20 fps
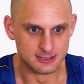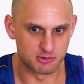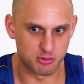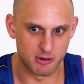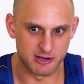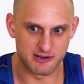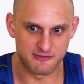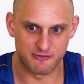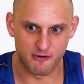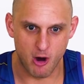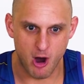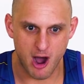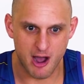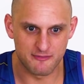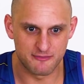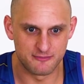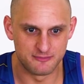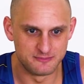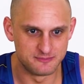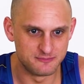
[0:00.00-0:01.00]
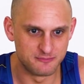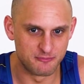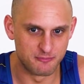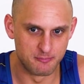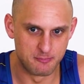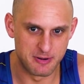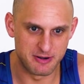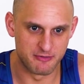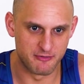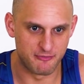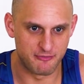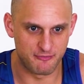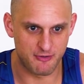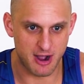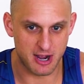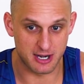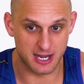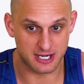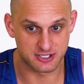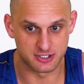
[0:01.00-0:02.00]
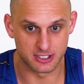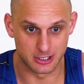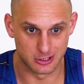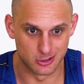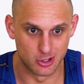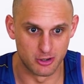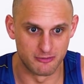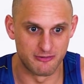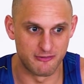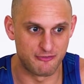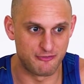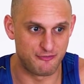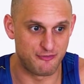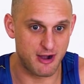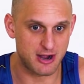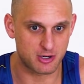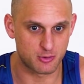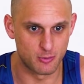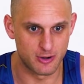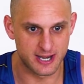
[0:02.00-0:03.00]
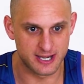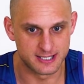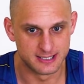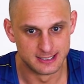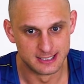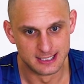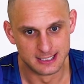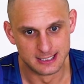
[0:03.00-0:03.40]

twenty-five, bit of a fuck, actually a lot of a fuckwit.